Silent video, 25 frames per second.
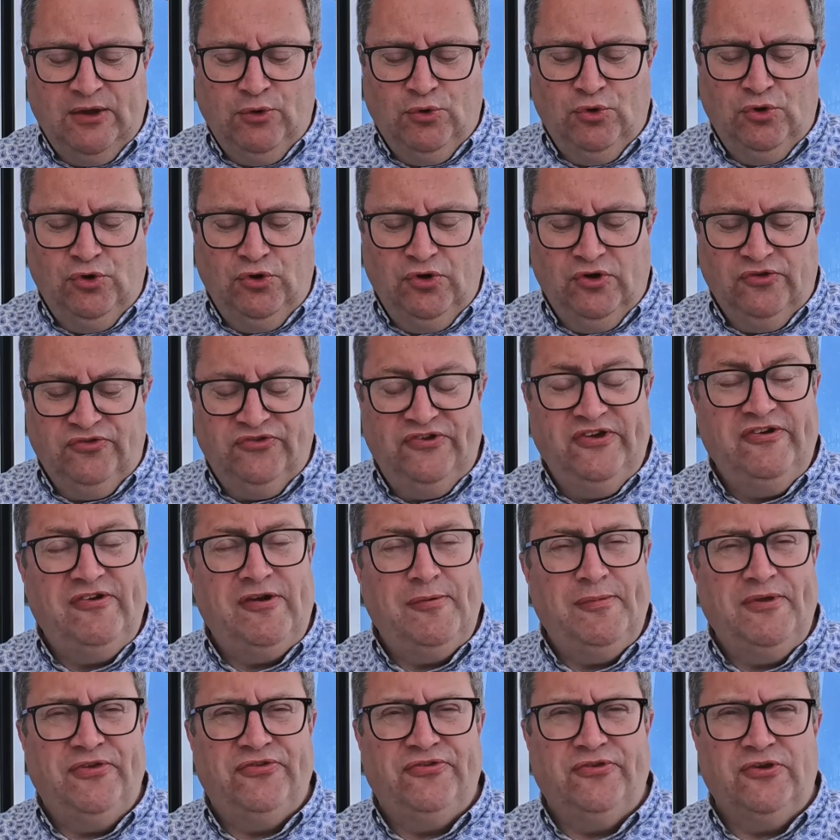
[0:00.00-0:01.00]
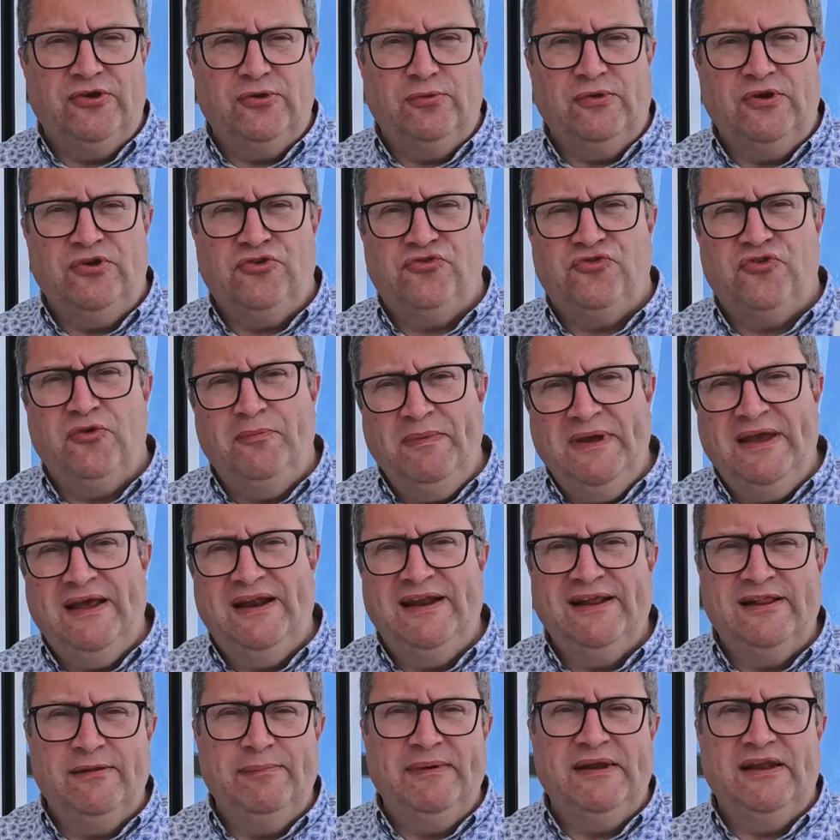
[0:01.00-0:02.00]
or tiramisu, which for me, a
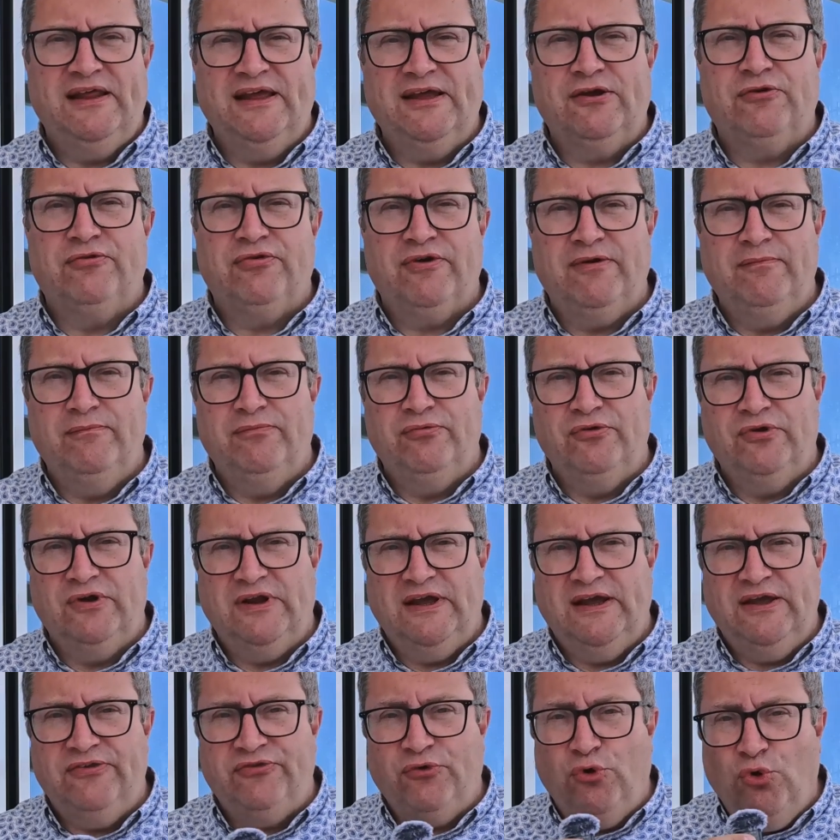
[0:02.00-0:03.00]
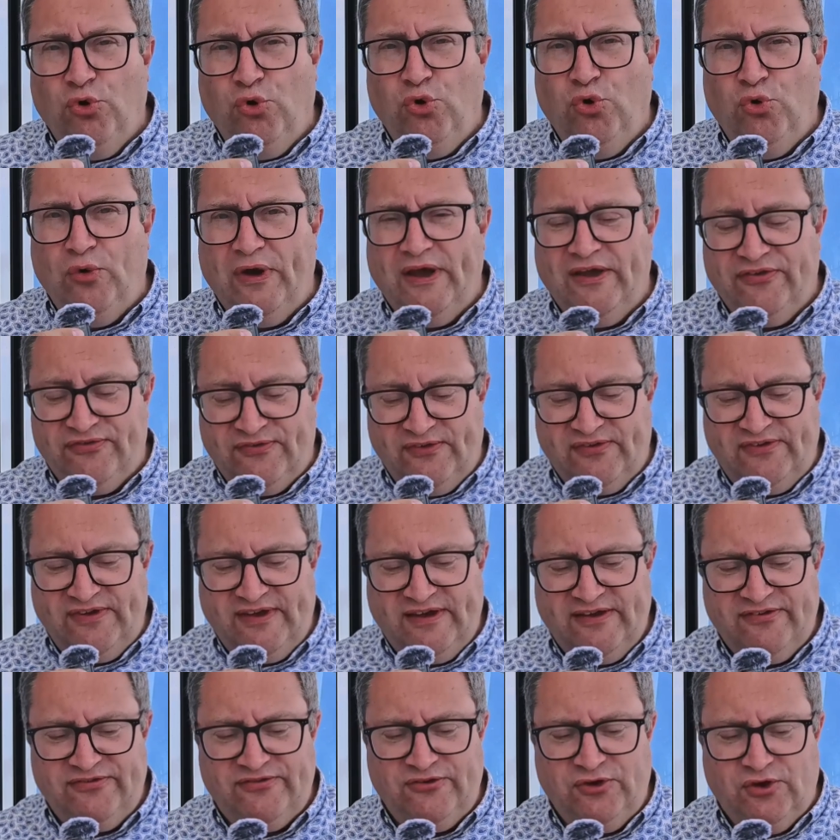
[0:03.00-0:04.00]
little bit like creme brulee, is always a
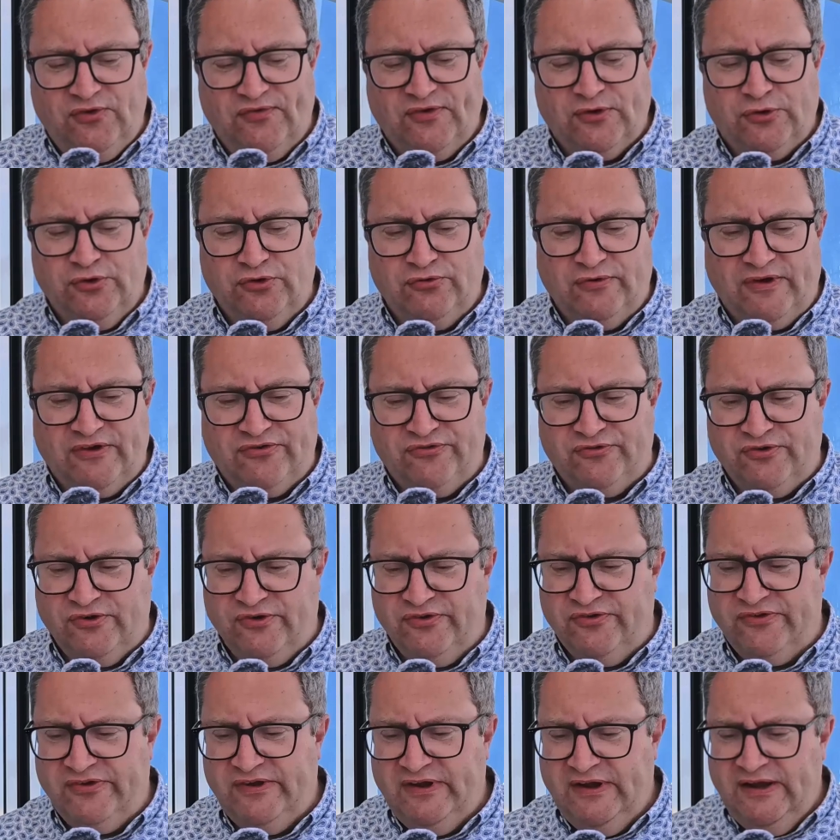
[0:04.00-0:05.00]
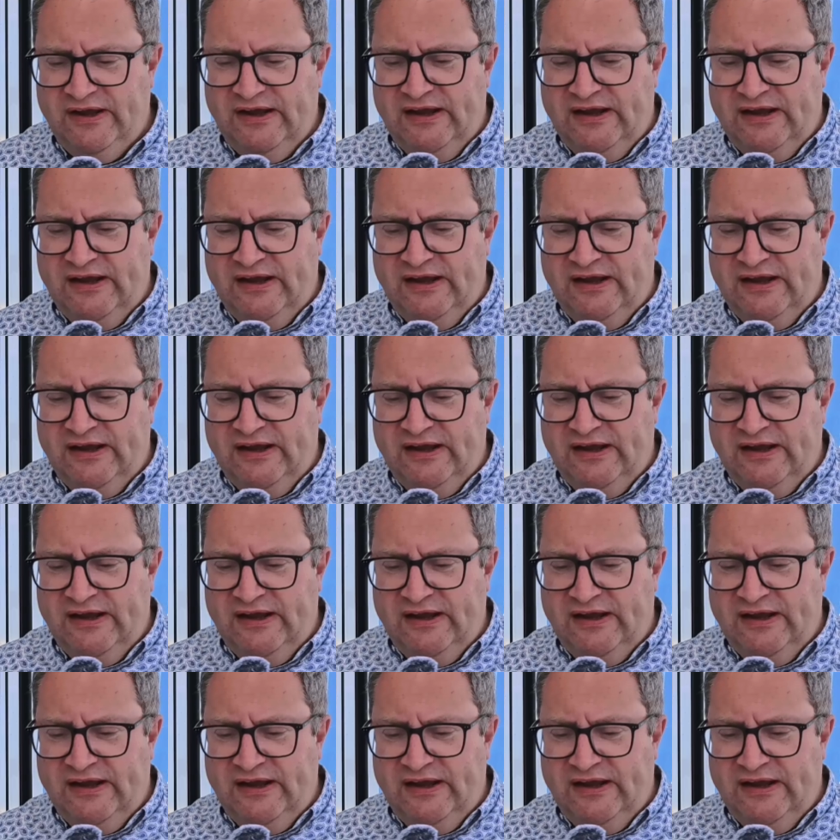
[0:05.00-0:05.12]
test of a good restaurant.